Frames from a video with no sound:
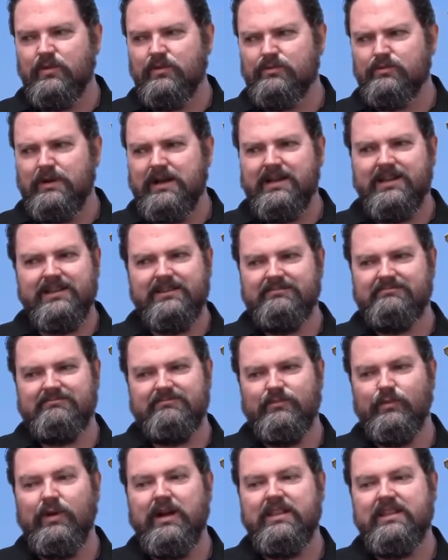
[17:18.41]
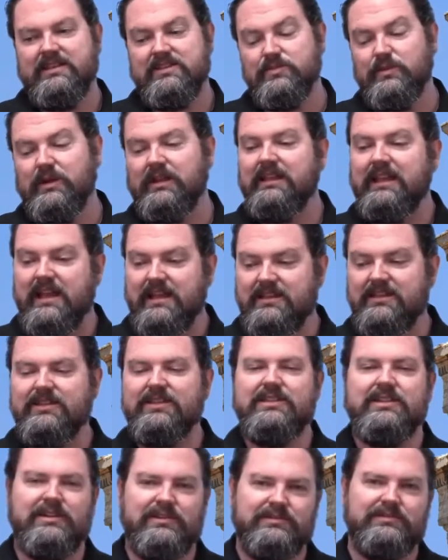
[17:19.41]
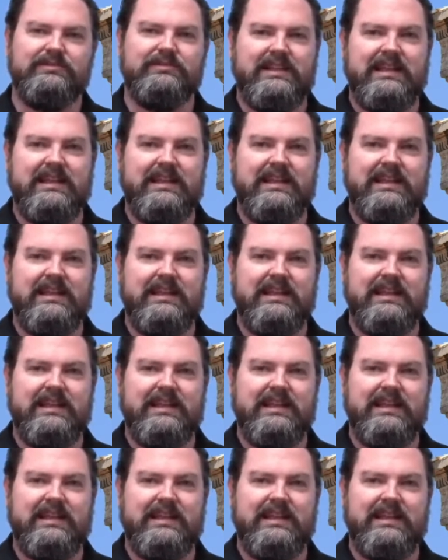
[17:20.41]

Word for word: Well, why why this? Well, yeah, you know,